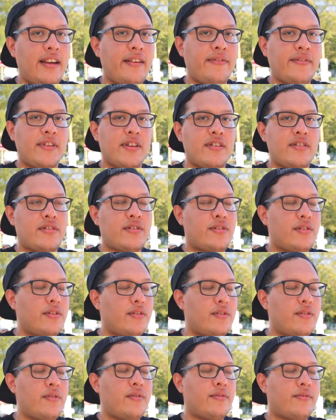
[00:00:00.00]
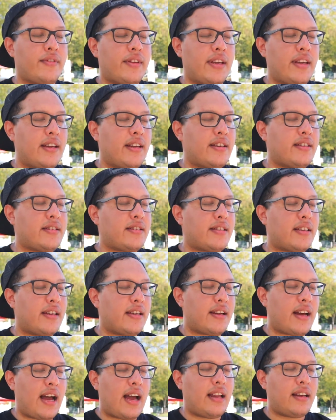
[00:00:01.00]
If there's two things
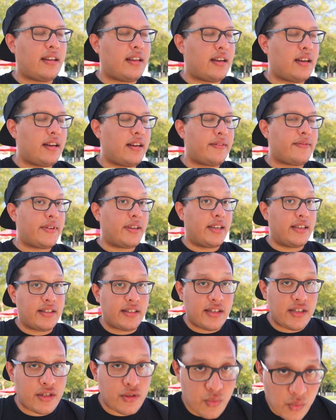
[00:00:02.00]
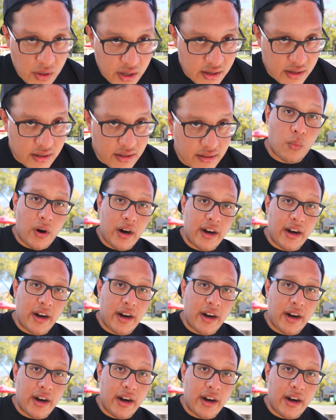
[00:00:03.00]
that I love in this world,